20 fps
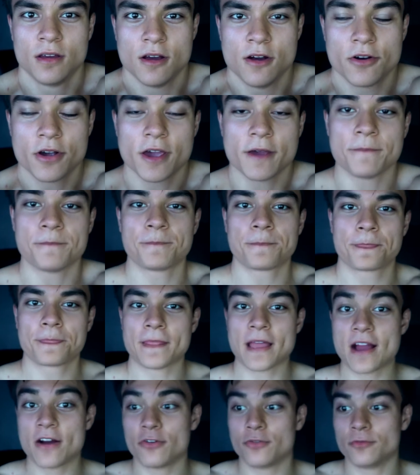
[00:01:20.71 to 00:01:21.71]
Okay,
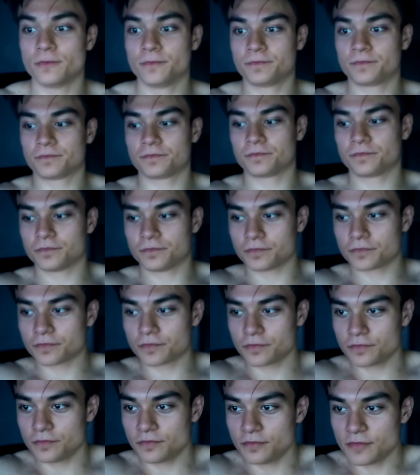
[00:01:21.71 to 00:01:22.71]
now
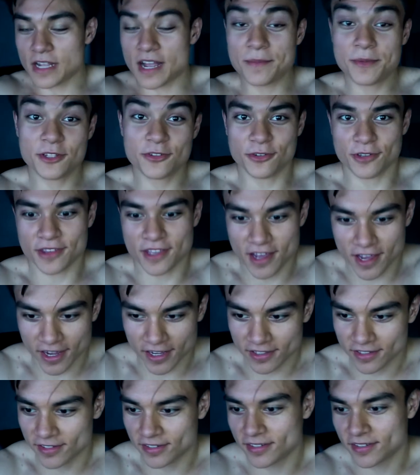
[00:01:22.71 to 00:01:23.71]
I've been doing
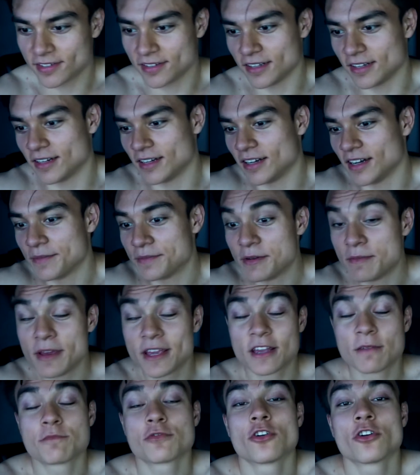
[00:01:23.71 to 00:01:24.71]
that. Uh, I've been
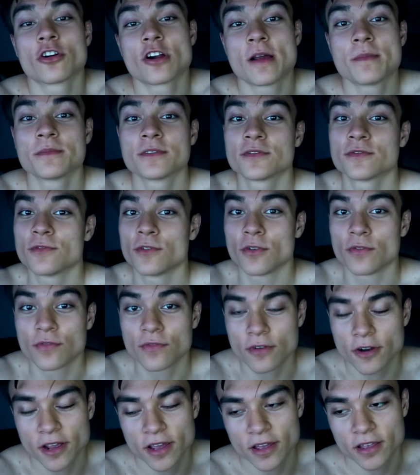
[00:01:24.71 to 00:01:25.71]
making programs for
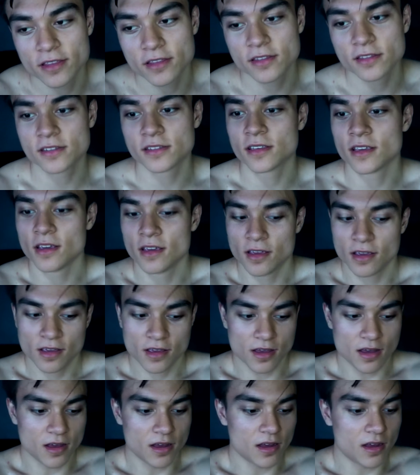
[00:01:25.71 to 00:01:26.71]
friends.
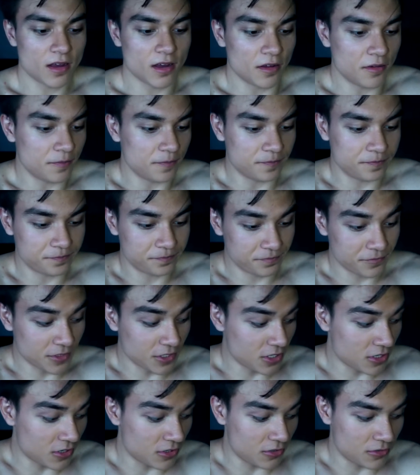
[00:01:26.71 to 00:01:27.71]
Um,
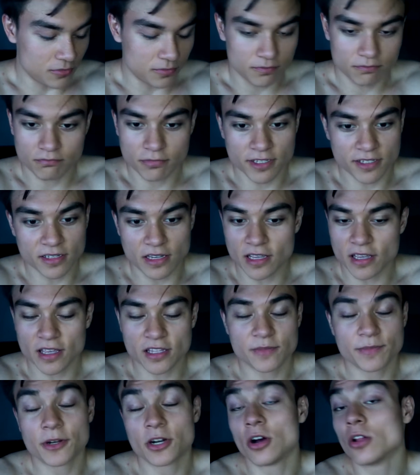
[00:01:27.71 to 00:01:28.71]
you know, it, it,
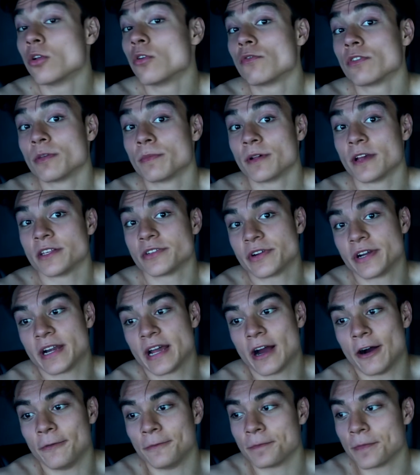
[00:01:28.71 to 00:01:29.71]
it's been all over the place right
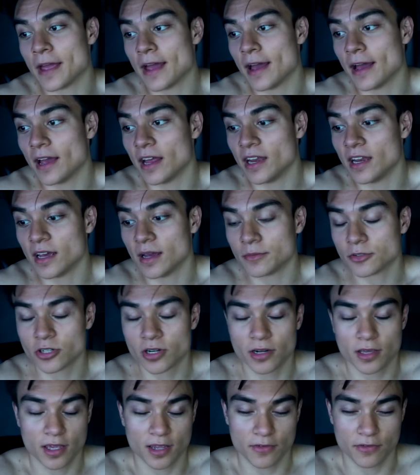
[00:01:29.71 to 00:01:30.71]
now. And I'm
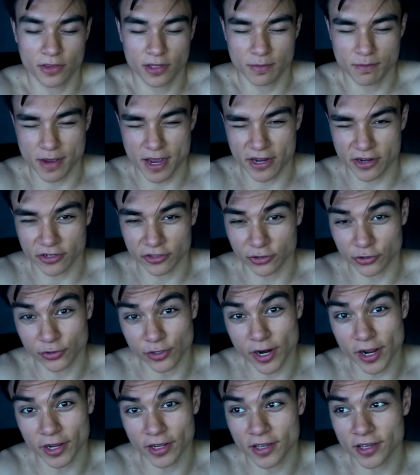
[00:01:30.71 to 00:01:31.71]
trying to get everything back on
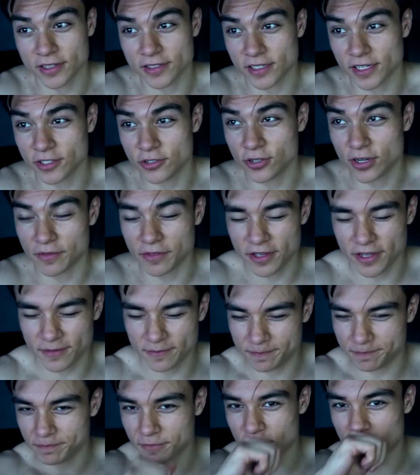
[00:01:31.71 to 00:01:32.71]
track because I do have a
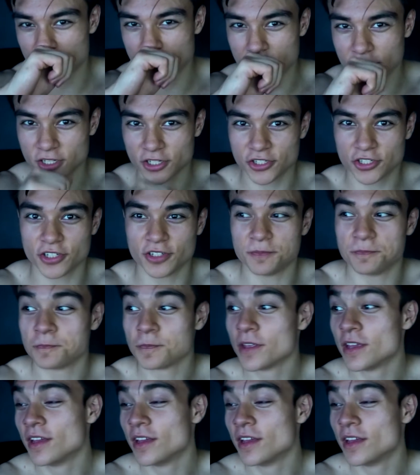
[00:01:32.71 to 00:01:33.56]
competition